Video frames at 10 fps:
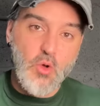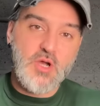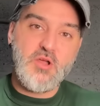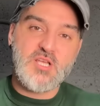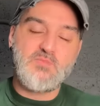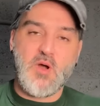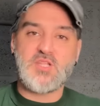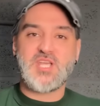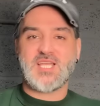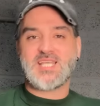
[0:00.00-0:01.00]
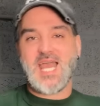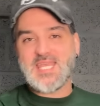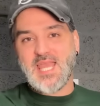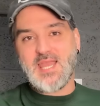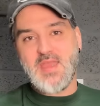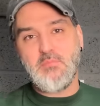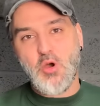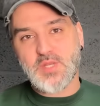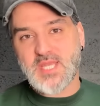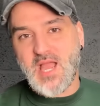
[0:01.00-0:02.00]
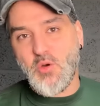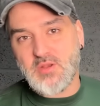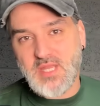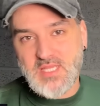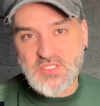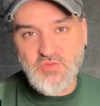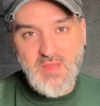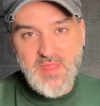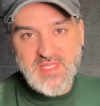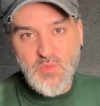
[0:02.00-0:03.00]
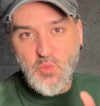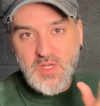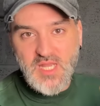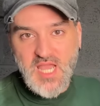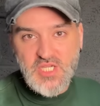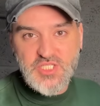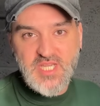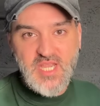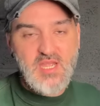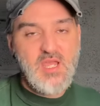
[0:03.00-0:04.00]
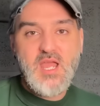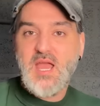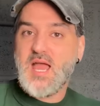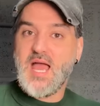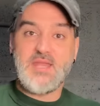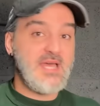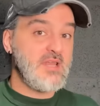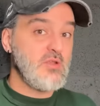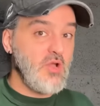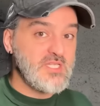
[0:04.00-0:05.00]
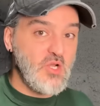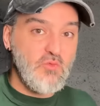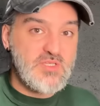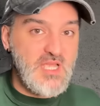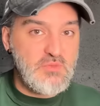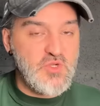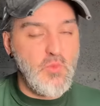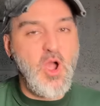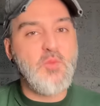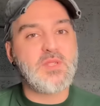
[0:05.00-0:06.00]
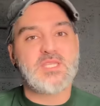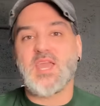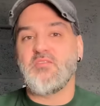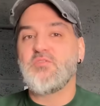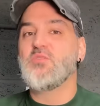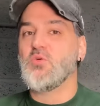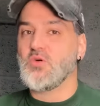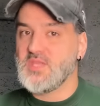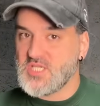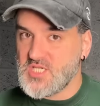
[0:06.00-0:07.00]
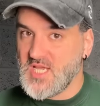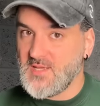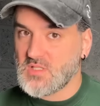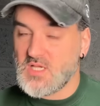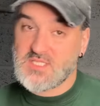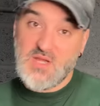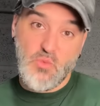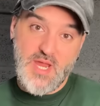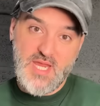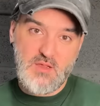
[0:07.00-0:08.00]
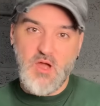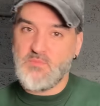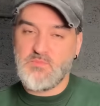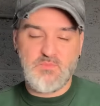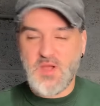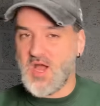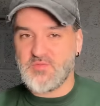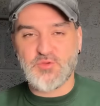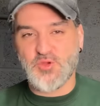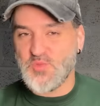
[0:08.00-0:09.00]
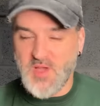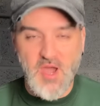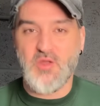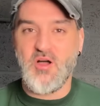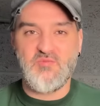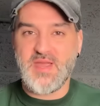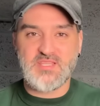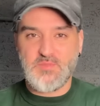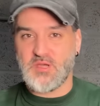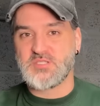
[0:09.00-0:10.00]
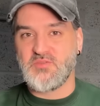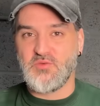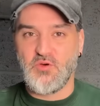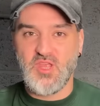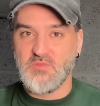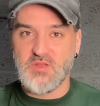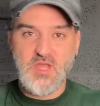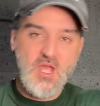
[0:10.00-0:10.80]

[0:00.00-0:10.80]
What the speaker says: Organised by Jess, aka Mouldy Cow on Instagram. They did one last year and had a nice little reception. We're hoping to get a few more this year. I say we, I'm part of the group, aren't I? I've made the poster for them and